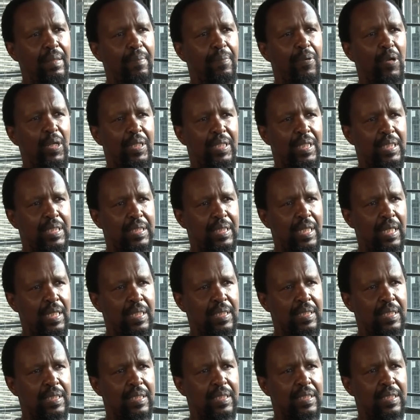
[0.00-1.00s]
the
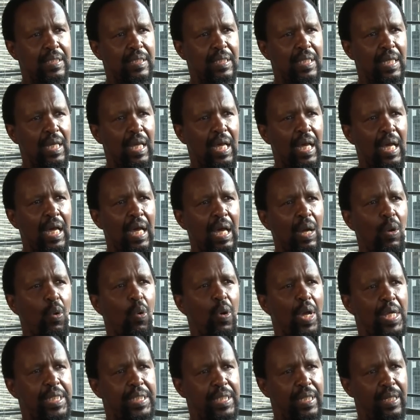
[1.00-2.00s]
protesters are
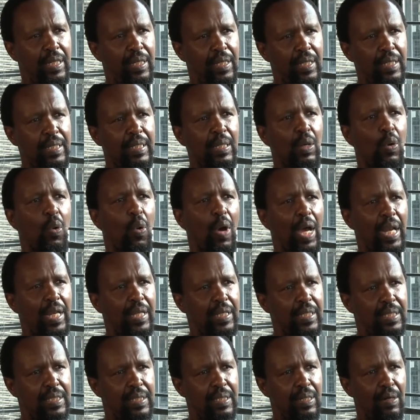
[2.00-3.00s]
questioning the
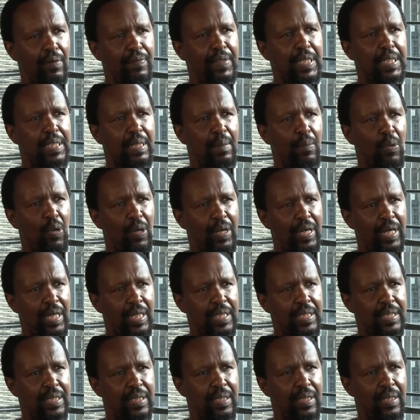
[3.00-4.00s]
quality of the
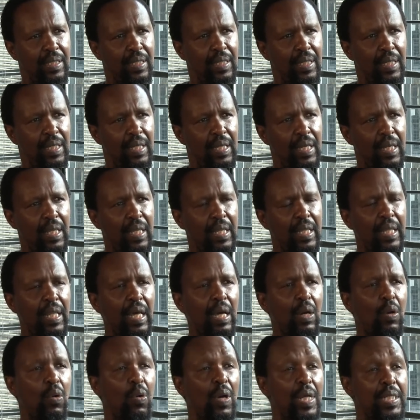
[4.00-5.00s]
democracy.
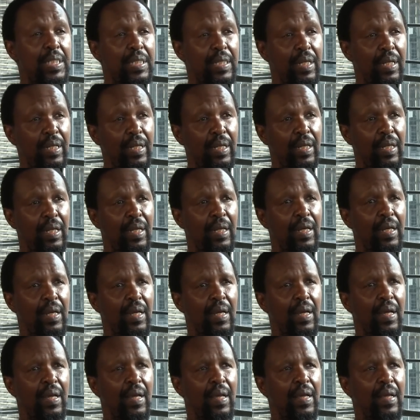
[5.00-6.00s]
They are questioning
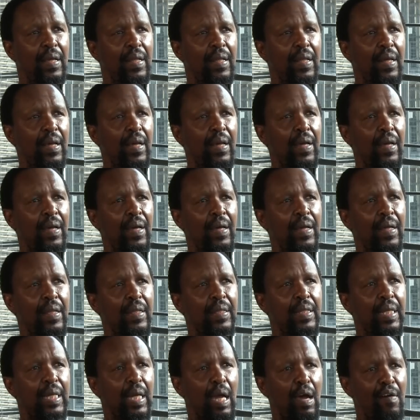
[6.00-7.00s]

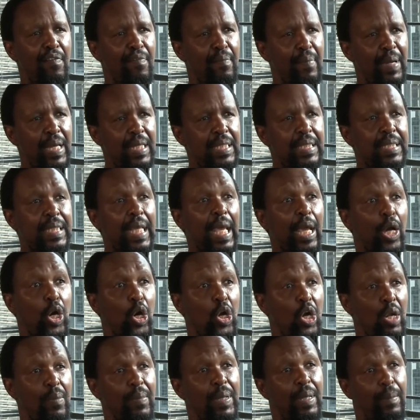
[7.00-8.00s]
the government's
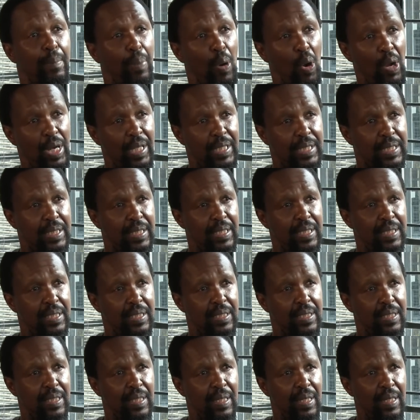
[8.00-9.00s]
economic
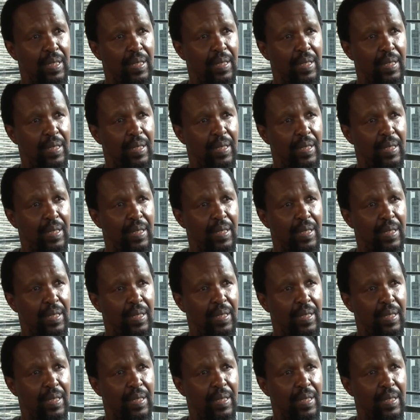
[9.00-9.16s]
policies.